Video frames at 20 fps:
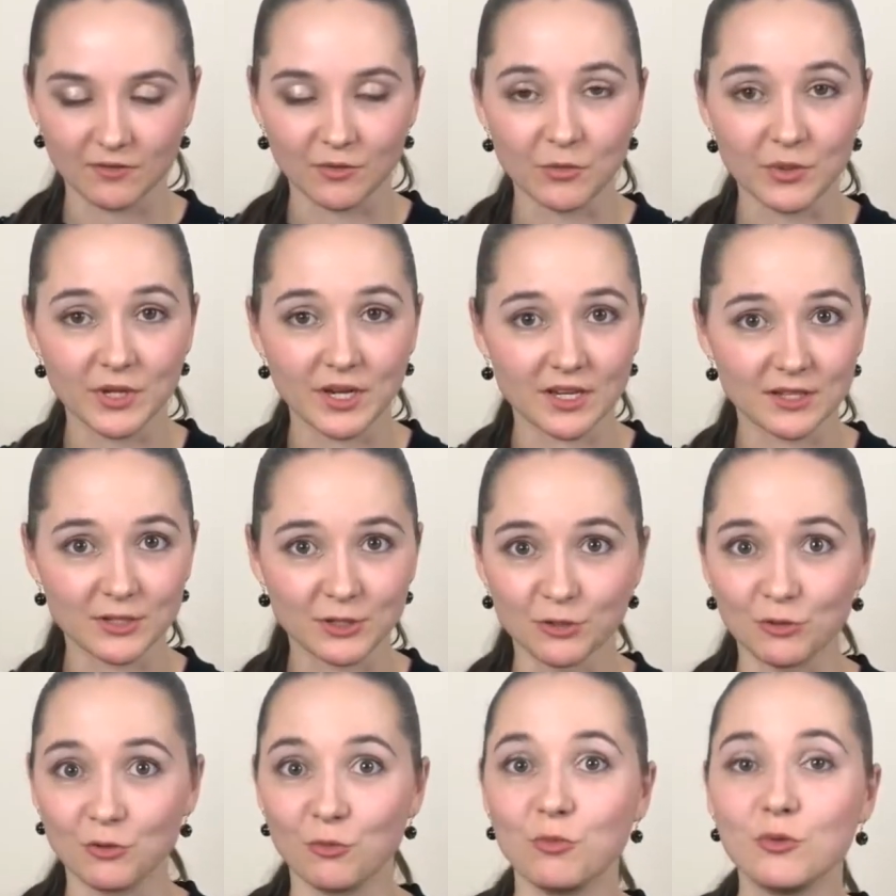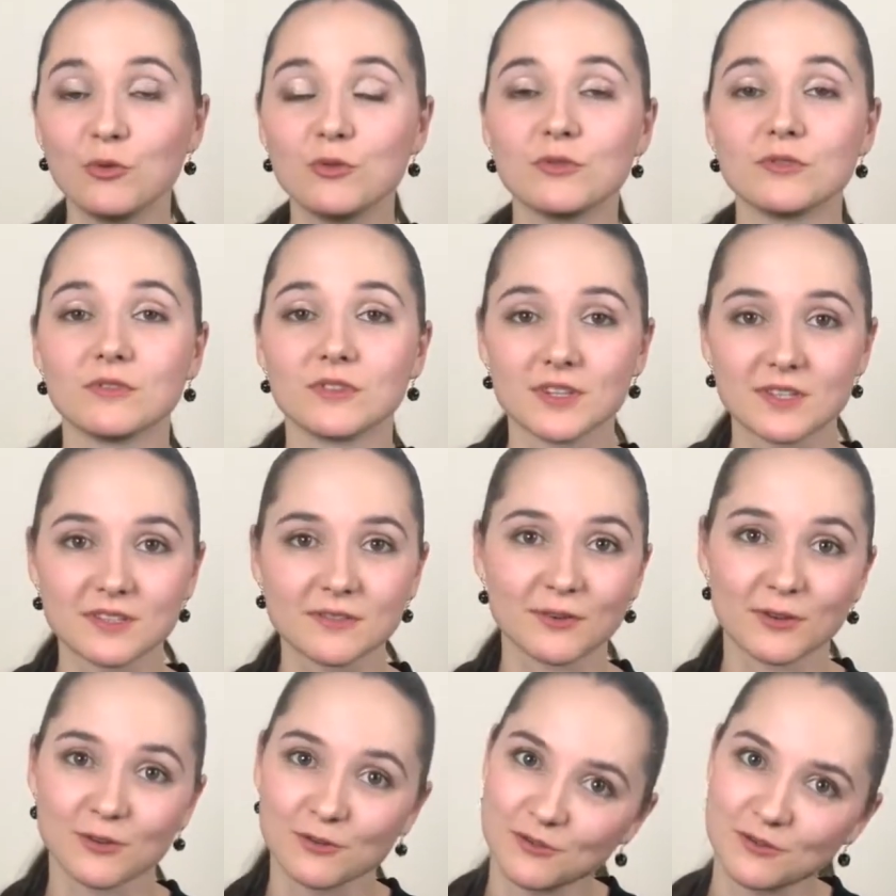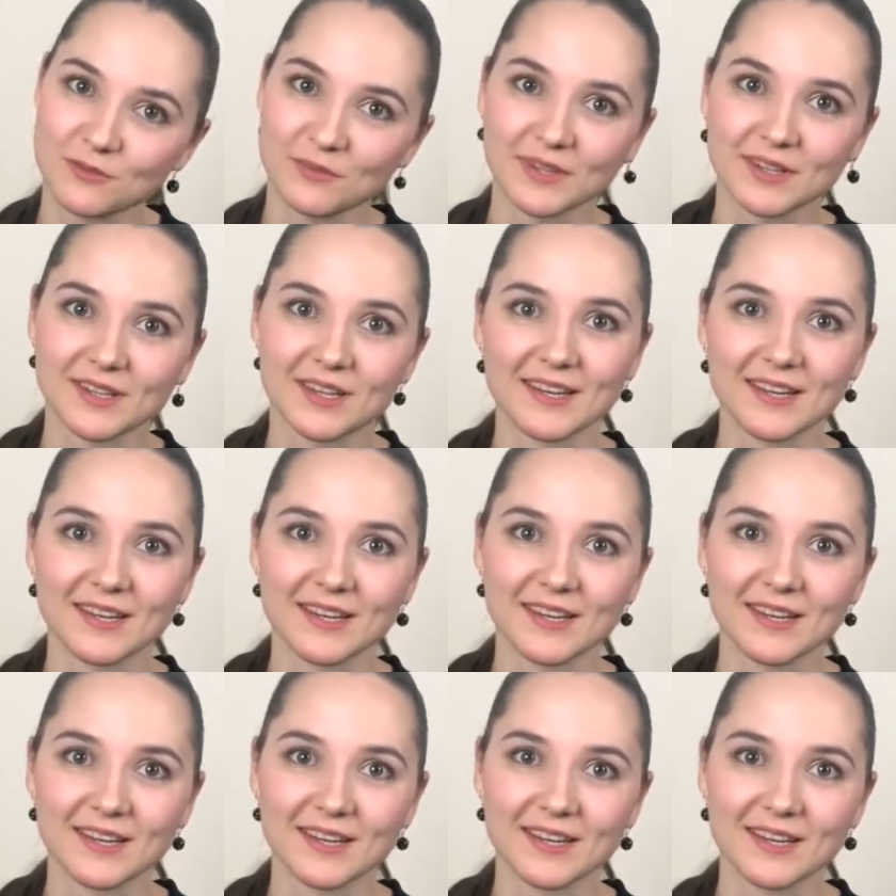Choose any at your wish.